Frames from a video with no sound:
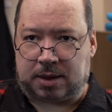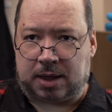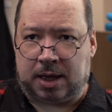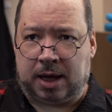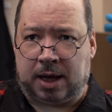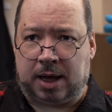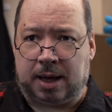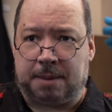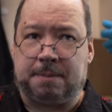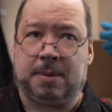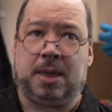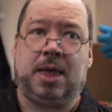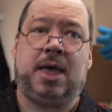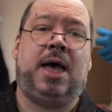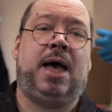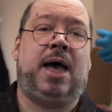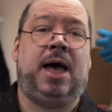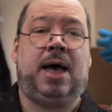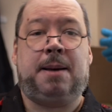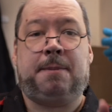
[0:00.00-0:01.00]

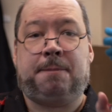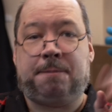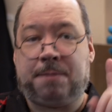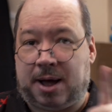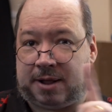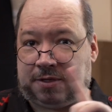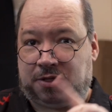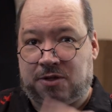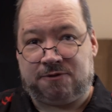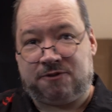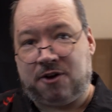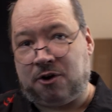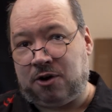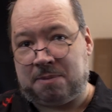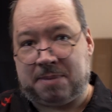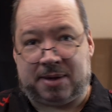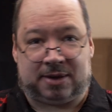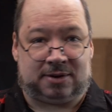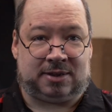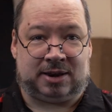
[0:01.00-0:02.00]
But the
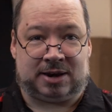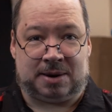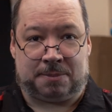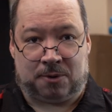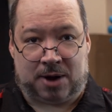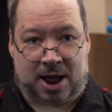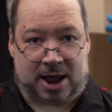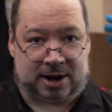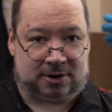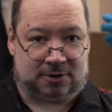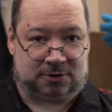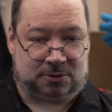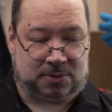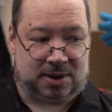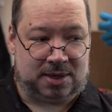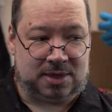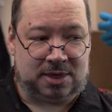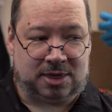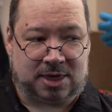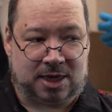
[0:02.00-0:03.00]
very best thing to practice
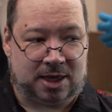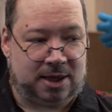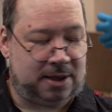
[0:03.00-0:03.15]
with,